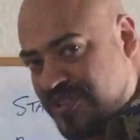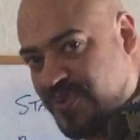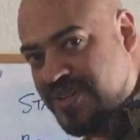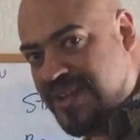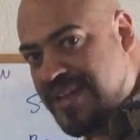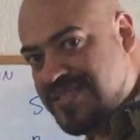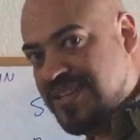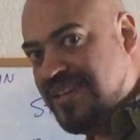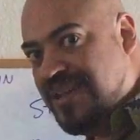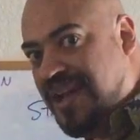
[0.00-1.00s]
just one test.
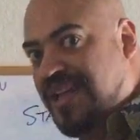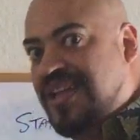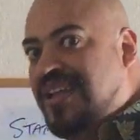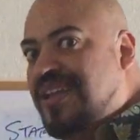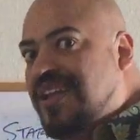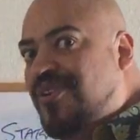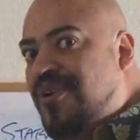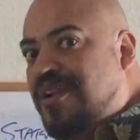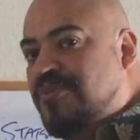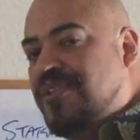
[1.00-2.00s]

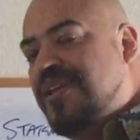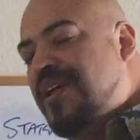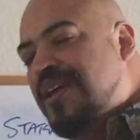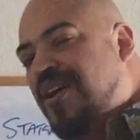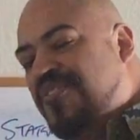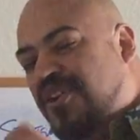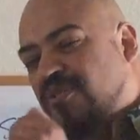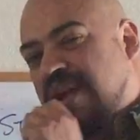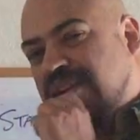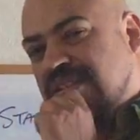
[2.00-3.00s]
Incredible. Are they
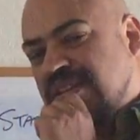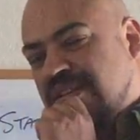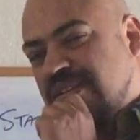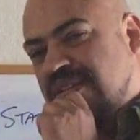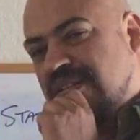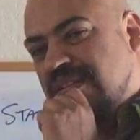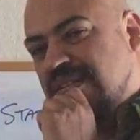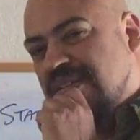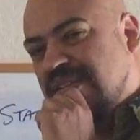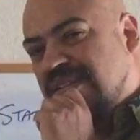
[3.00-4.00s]
correct?
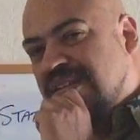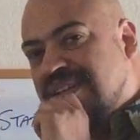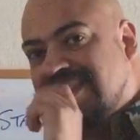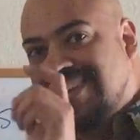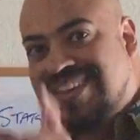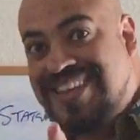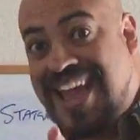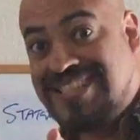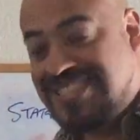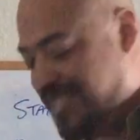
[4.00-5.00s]

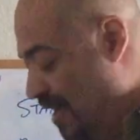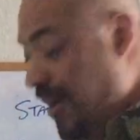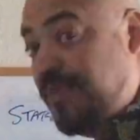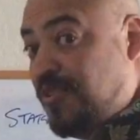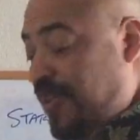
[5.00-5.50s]
Yes. All right, let me